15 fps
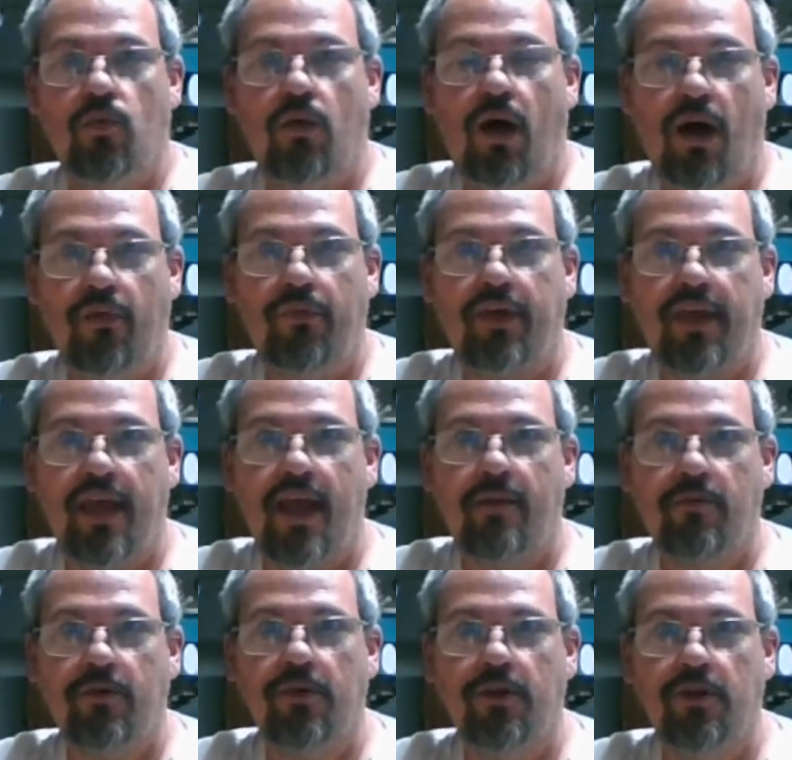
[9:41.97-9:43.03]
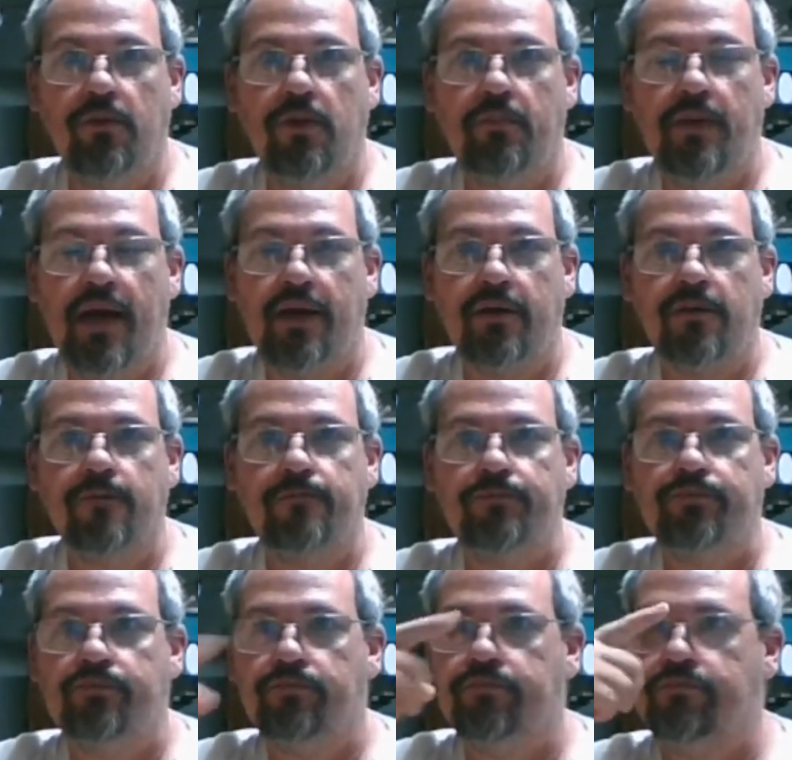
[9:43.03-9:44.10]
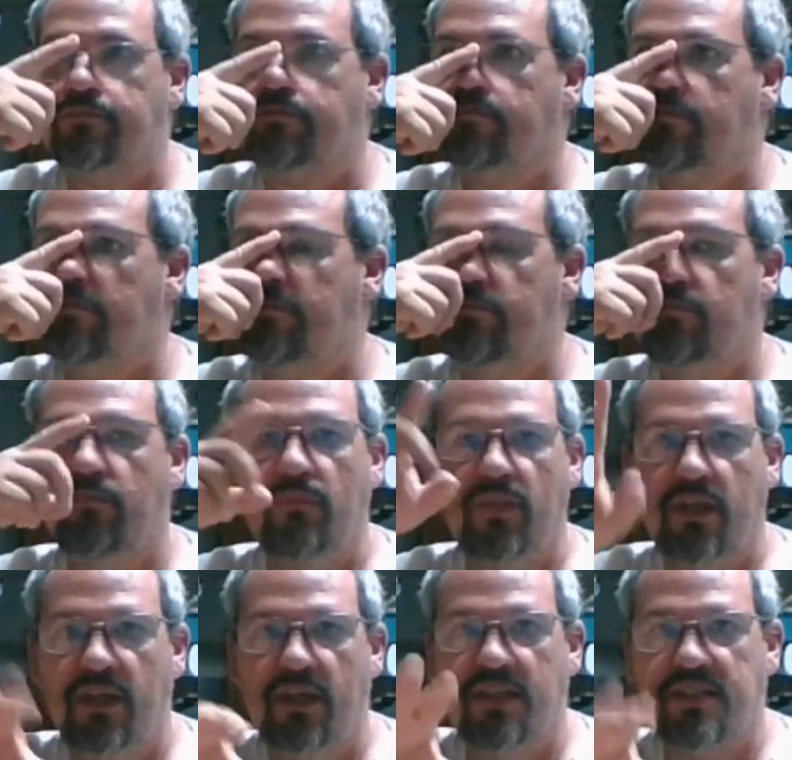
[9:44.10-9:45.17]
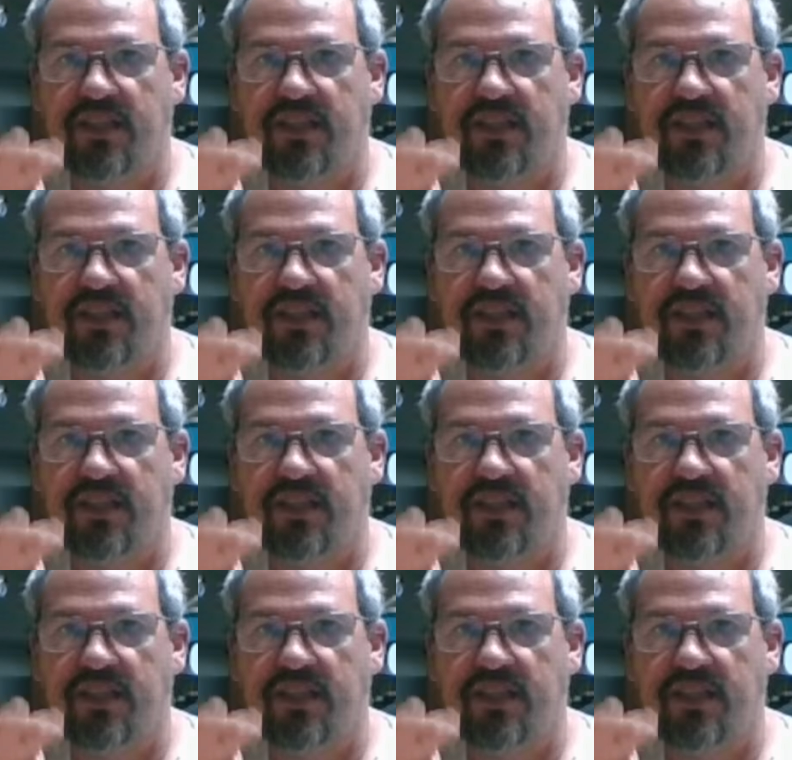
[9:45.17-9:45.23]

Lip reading: on the camera a little bit better, and